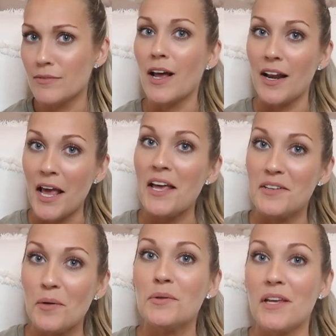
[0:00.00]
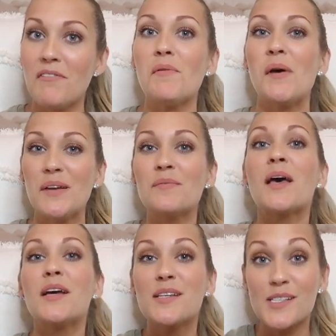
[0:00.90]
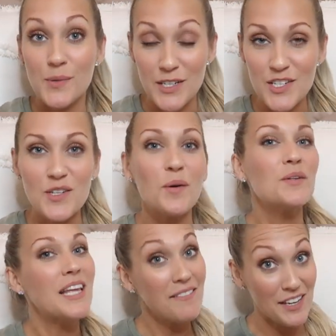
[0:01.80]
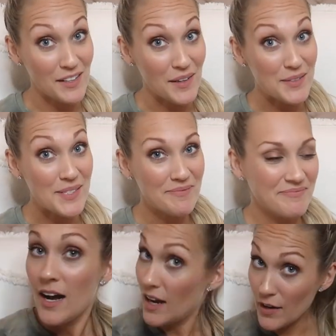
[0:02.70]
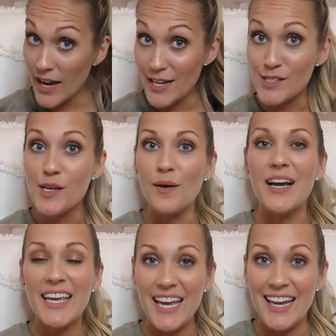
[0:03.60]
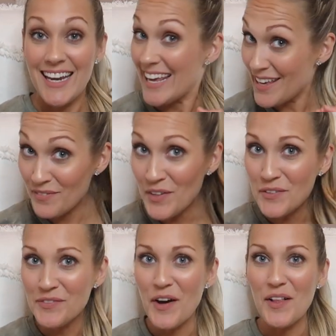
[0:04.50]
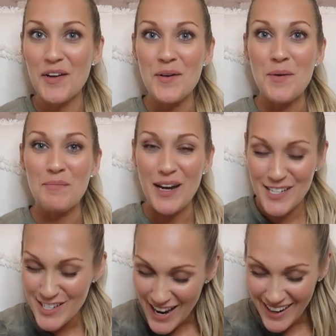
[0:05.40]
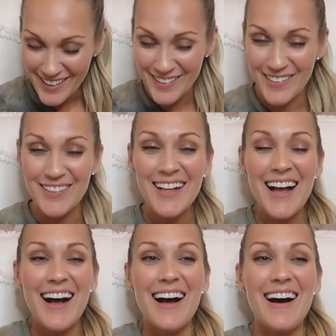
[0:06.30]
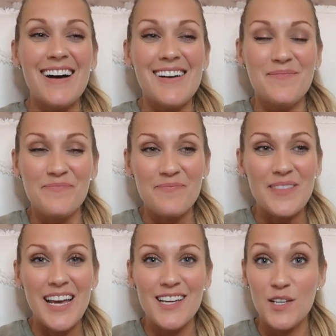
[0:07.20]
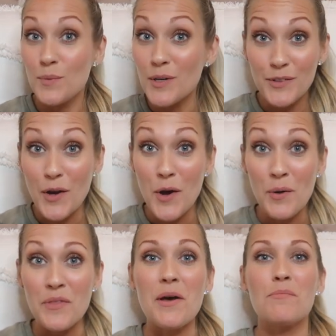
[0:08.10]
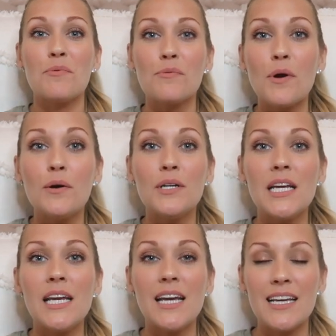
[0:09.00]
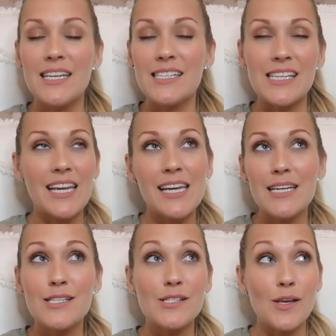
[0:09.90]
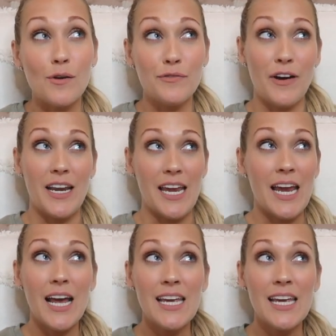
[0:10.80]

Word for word: Not head to Old Navy, but switch to Old Navy clothes. Okay, so again, if you follow my channel, um, you will know that Brody is, he is so funny.